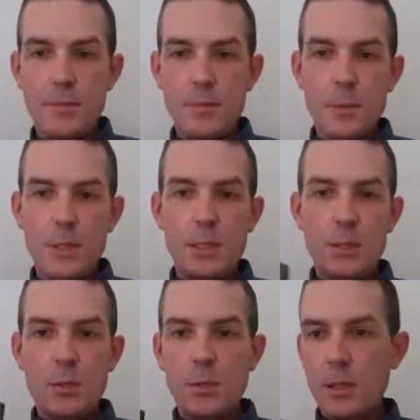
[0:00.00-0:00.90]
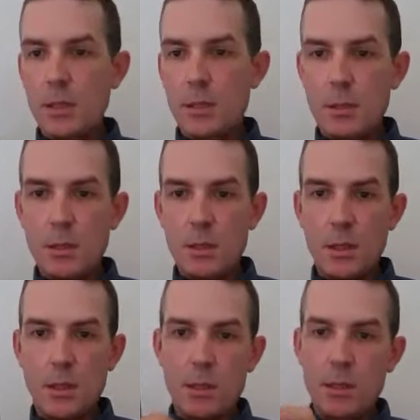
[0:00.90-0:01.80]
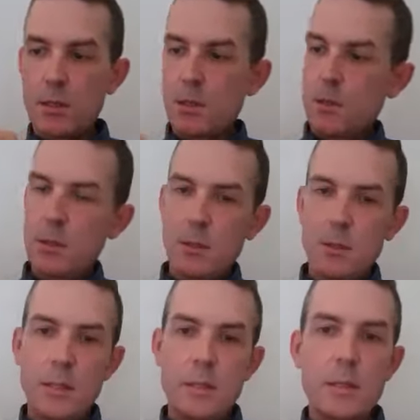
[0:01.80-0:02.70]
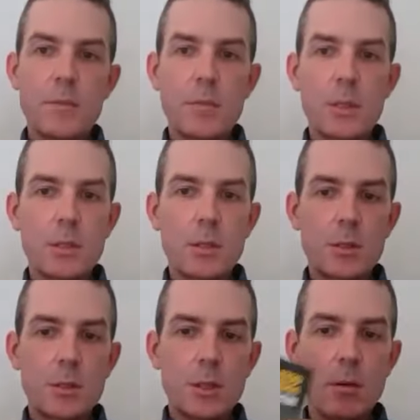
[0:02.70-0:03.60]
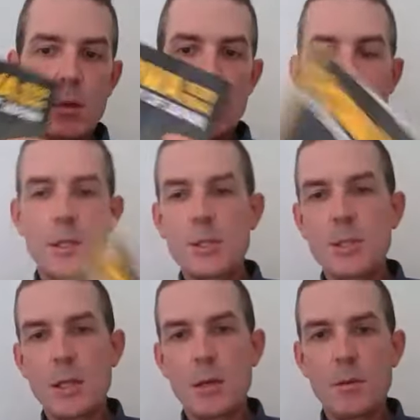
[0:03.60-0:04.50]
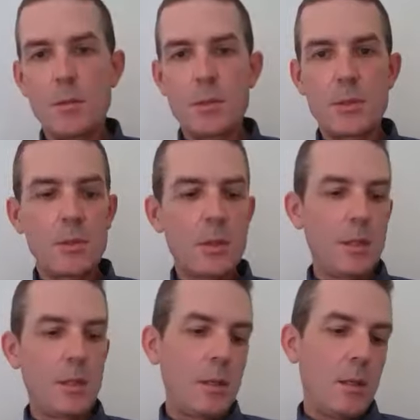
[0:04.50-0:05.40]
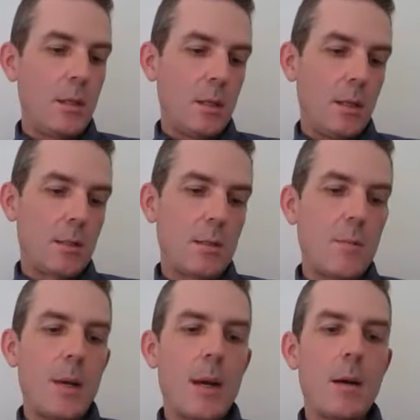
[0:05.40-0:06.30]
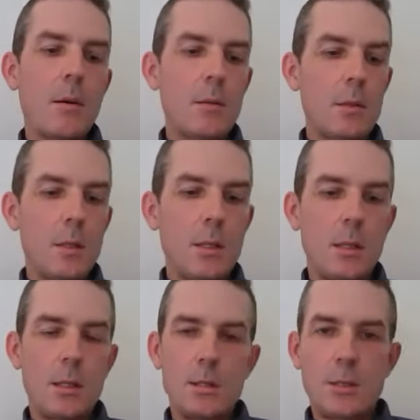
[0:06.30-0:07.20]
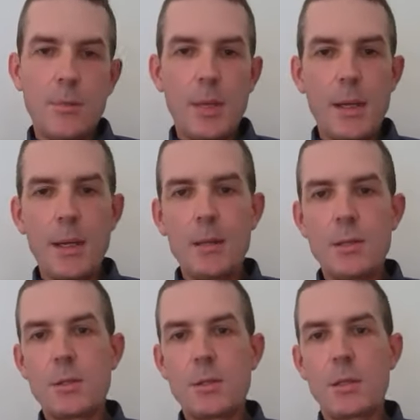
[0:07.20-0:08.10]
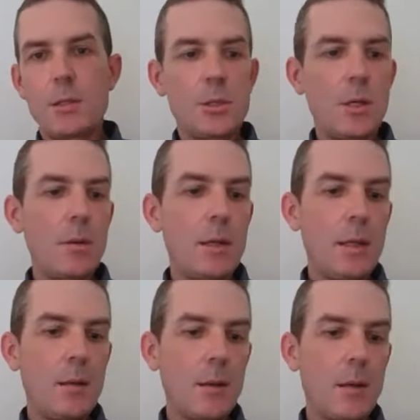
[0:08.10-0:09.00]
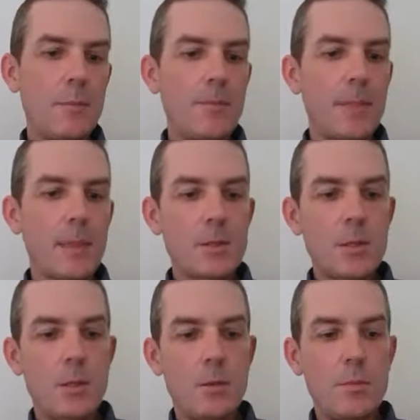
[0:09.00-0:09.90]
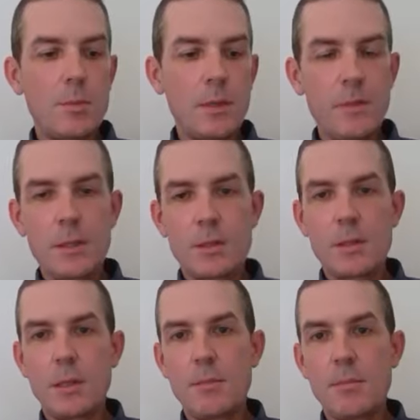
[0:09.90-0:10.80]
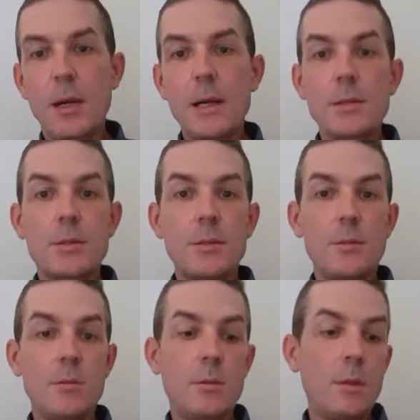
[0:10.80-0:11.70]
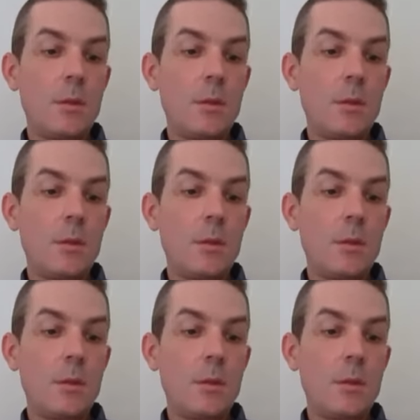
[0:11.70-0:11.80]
really enjoying this series of books called Showa by Shigeru Mizuki. It's about Japan during the Showa era, so prior to